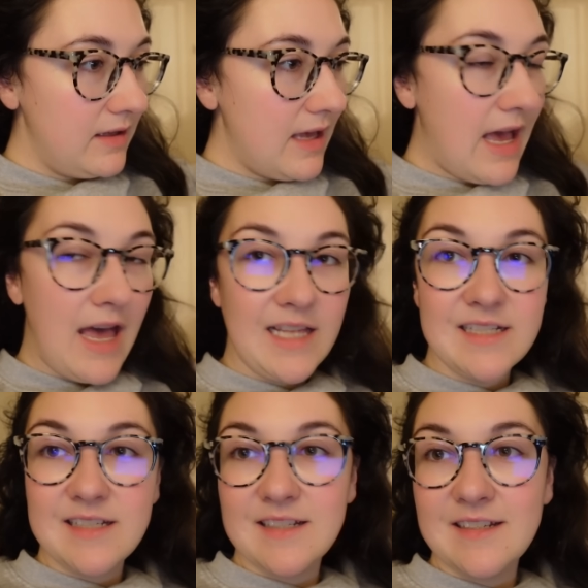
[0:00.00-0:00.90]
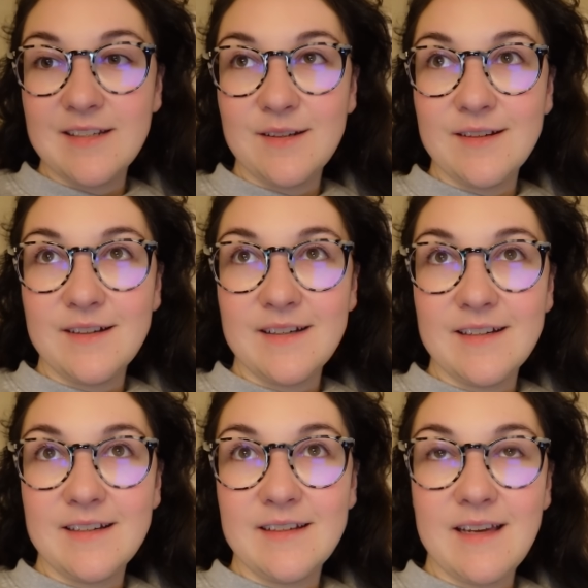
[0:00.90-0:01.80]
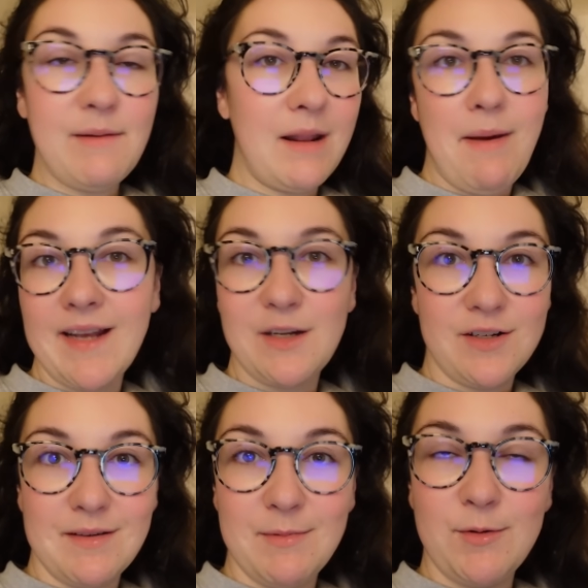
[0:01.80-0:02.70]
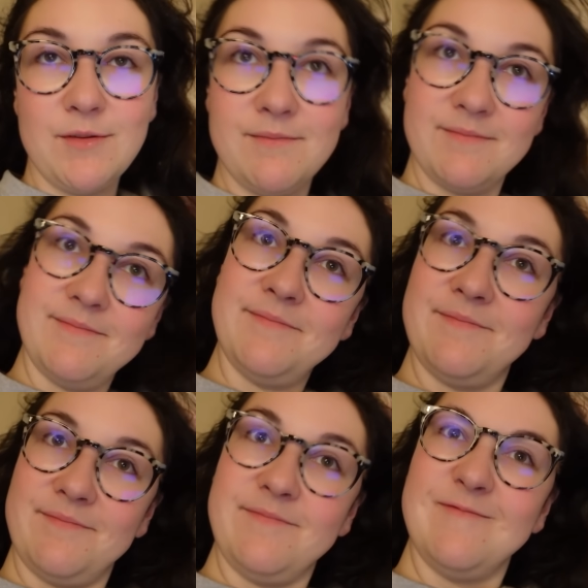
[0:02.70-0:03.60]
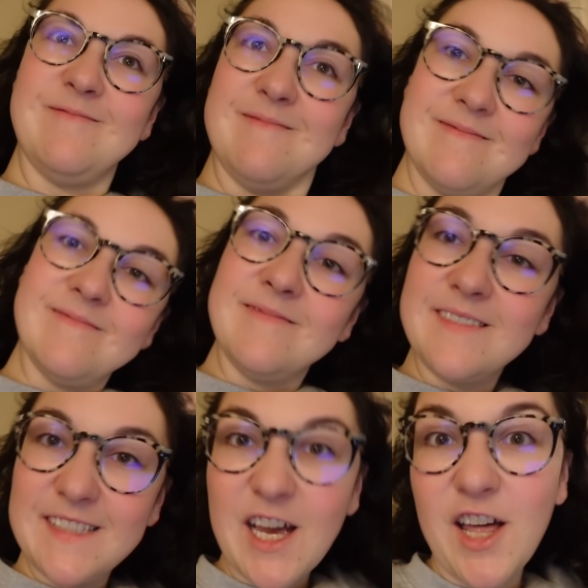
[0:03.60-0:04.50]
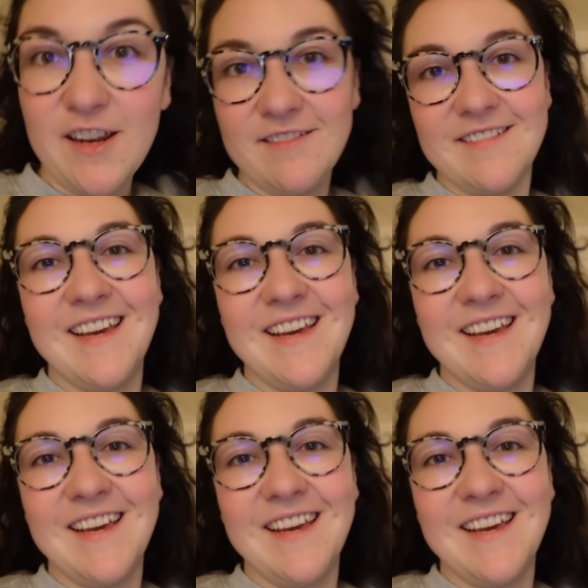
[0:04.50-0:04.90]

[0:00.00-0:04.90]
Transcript: and I'm getting back into Christmas mode. Done.